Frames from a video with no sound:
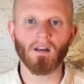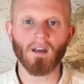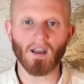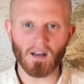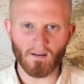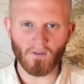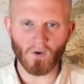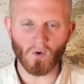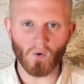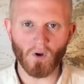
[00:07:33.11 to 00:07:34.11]
Any of you
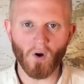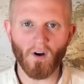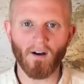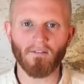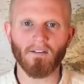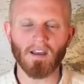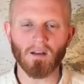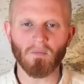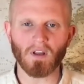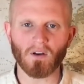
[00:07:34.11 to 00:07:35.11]
who know of
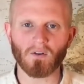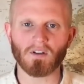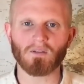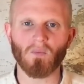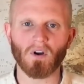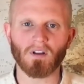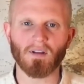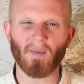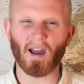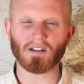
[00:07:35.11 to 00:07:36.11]
Ian McGilchrist's book, The
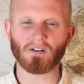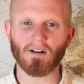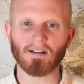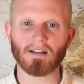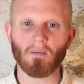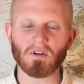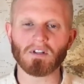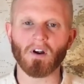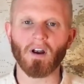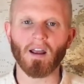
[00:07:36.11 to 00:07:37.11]
Master and His
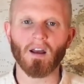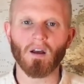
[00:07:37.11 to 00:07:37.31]
Emissary,